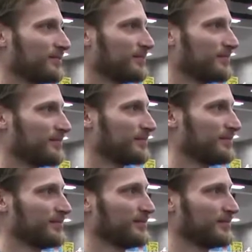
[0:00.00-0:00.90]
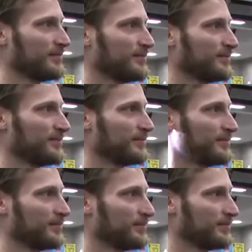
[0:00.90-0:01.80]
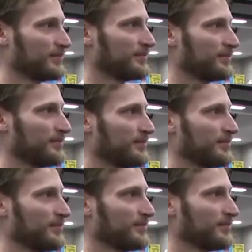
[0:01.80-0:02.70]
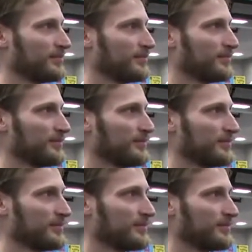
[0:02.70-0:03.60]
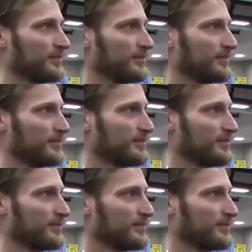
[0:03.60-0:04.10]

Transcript: (silent)